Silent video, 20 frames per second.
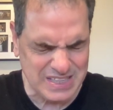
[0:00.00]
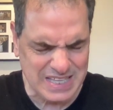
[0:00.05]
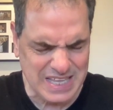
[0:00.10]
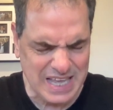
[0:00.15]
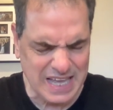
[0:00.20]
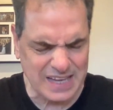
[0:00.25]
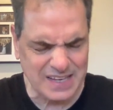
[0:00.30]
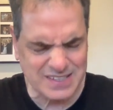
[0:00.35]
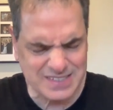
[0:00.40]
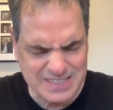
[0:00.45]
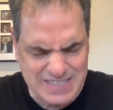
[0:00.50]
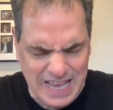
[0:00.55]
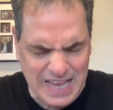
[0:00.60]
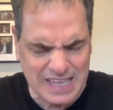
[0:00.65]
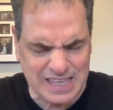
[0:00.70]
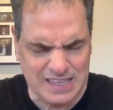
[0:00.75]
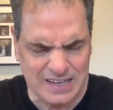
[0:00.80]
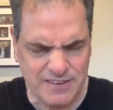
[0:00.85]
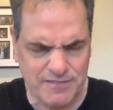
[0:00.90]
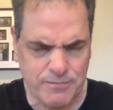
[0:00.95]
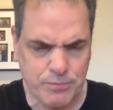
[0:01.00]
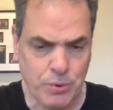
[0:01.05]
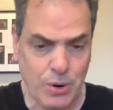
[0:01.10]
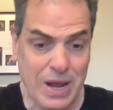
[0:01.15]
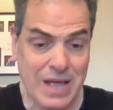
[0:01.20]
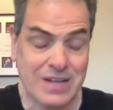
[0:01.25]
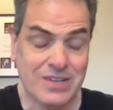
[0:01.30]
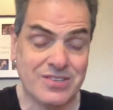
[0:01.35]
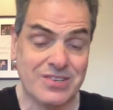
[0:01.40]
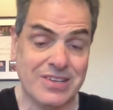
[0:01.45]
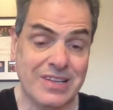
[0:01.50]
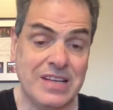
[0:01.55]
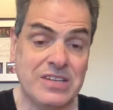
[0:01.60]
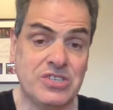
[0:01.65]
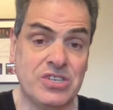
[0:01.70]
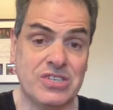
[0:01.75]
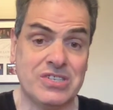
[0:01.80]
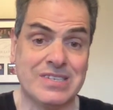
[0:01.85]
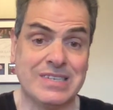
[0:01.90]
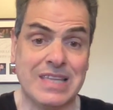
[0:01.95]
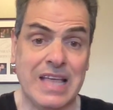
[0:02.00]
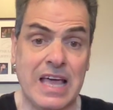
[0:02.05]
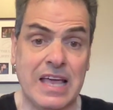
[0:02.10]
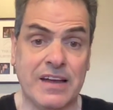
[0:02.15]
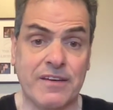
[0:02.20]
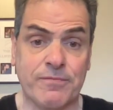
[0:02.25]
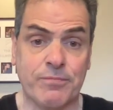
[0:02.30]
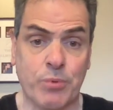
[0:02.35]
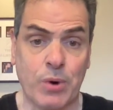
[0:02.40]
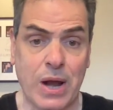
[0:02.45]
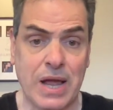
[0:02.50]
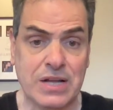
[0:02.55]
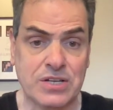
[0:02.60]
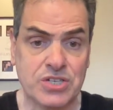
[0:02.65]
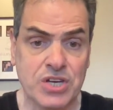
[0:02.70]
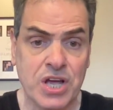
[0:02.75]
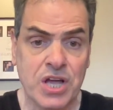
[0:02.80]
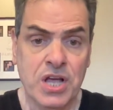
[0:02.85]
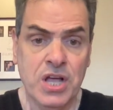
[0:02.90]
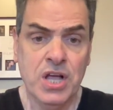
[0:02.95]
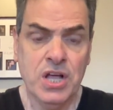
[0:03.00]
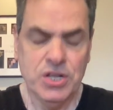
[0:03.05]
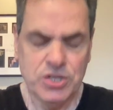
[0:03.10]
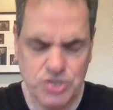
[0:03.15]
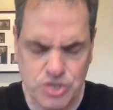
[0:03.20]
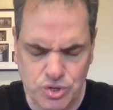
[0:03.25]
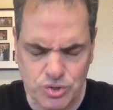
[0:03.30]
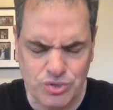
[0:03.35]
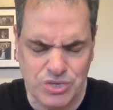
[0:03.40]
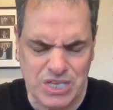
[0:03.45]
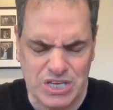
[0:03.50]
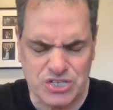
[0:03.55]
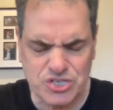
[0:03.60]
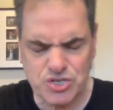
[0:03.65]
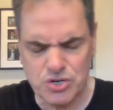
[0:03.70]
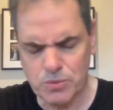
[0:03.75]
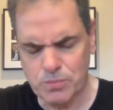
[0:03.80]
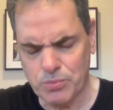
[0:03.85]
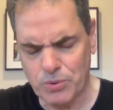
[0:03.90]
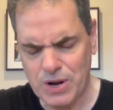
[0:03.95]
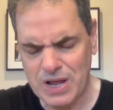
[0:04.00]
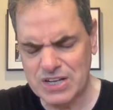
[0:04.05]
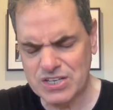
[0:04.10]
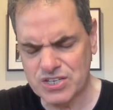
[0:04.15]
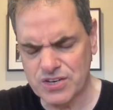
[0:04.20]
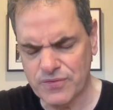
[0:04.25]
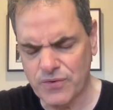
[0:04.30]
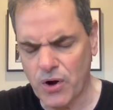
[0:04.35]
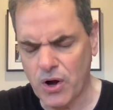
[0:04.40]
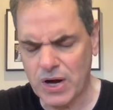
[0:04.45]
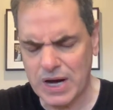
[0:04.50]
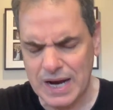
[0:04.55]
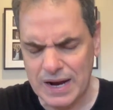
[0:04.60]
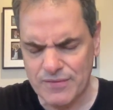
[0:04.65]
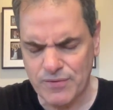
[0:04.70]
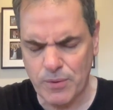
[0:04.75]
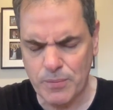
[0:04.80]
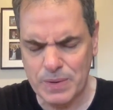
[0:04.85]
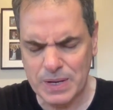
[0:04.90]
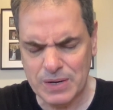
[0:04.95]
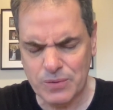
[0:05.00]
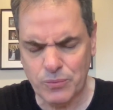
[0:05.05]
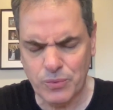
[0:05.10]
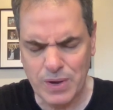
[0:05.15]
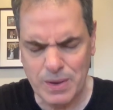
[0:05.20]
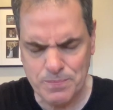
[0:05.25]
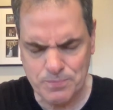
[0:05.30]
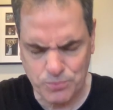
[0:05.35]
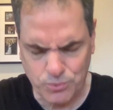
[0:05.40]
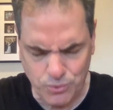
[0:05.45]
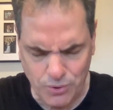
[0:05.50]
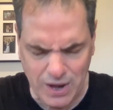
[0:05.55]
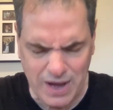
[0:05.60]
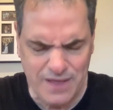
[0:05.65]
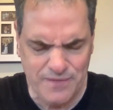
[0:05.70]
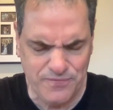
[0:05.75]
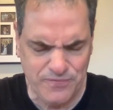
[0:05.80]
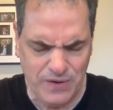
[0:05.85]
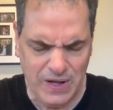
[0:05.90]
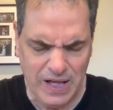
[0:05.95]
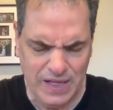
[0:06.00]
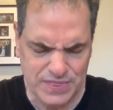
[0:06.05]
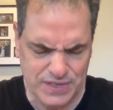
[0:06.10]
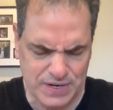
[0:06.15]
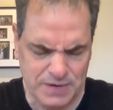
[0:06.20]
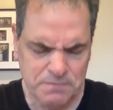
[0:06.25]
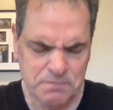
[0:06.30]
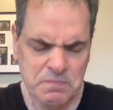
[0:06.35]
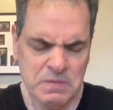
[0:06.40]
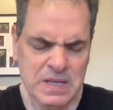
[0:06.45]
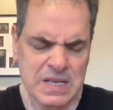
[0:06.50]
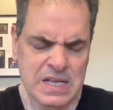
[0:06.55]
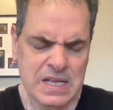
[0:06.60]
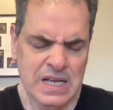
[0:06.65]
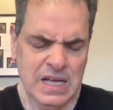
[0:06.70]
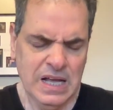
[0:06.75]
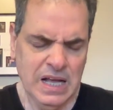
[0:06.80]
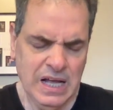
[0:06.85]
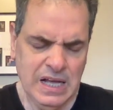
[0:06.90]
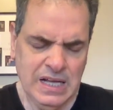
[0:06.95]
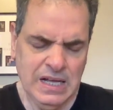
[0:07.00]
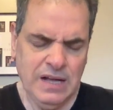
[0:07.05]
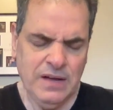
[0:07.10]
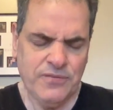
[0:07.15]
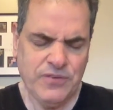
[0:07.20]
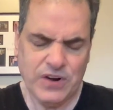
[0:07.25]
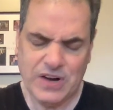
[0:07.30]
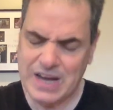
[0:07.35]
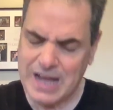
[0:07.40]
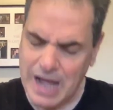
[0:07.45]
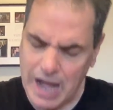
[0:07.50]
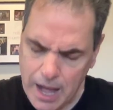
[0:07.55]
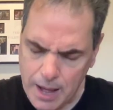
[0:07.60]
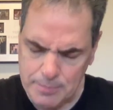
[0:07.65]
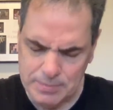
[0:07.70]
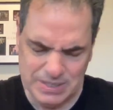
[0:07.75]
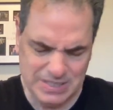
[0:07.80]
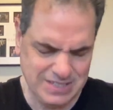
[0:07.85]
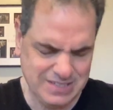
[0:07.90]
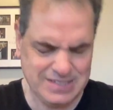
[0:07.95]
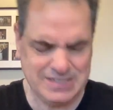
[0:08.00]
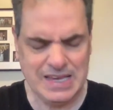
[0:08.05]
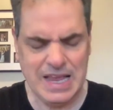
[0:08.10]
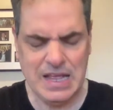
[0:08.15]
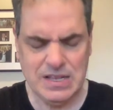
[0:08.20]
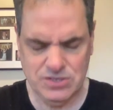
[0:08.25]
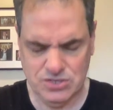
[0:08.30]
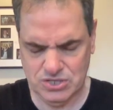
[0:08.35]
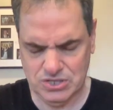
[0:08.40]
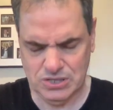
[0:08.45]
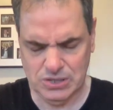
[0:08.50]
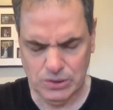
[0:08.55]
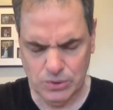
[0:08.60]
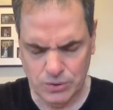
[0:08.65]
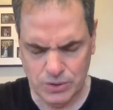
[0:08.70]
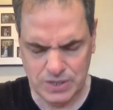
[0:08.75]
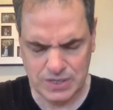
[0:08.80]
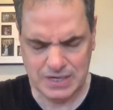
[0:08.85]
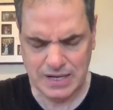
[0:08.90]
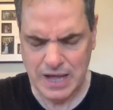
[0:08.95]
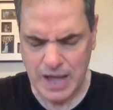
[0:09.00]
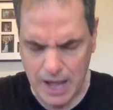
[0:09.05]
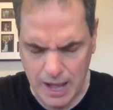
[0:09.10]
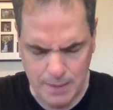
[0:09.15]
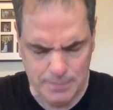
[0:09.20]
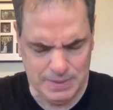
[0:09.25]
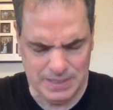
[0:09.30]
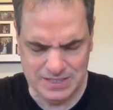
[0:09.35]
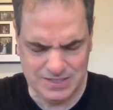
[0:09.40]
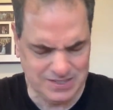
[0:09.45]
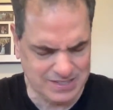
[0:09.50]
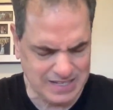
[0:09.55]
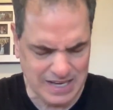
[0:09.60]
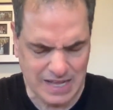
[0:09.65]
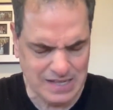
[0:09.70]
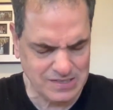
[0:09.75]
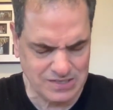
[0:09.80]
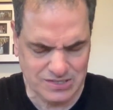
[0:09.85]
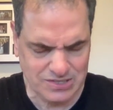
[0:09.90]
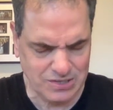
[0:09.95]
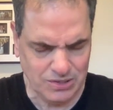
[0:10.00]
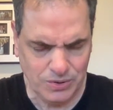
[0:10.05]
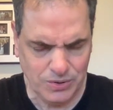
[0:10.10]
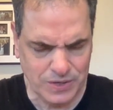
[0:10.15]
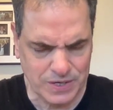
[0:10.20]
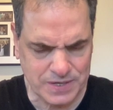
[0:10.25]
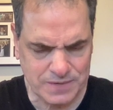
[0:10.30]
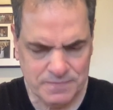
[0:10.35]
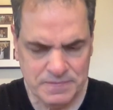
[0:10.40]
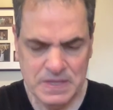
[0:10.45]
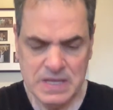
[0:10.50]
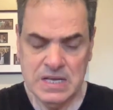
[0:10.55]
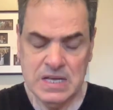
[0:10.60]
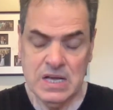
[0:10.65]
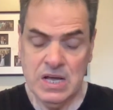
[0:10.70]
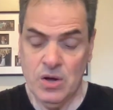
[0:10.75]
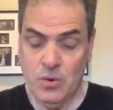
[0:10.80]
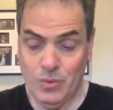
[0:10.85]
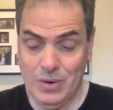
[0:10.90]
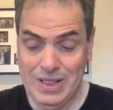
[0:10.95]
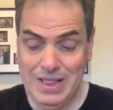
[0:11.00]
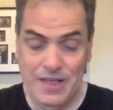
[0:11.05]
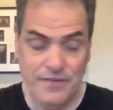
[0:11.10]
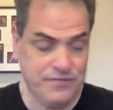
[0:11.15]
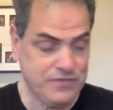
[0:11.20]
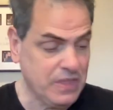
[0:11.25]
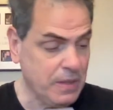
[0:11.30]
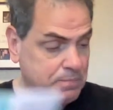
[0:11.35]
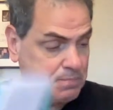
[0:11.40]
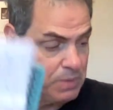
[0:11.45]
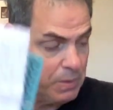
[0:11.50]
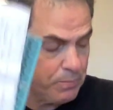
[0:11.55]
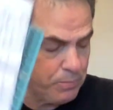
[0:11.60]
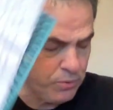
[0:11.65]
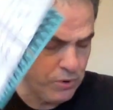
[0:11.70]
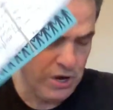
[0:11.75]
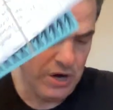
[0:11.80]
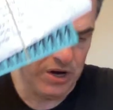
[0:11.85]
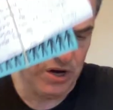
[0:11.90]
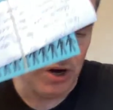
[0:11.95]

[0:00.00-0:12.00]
in the executive branch, legislative branch, judicial branch of our government, and we pray, Father for common sense, Lord, common sense, Lord. We lift up the prayer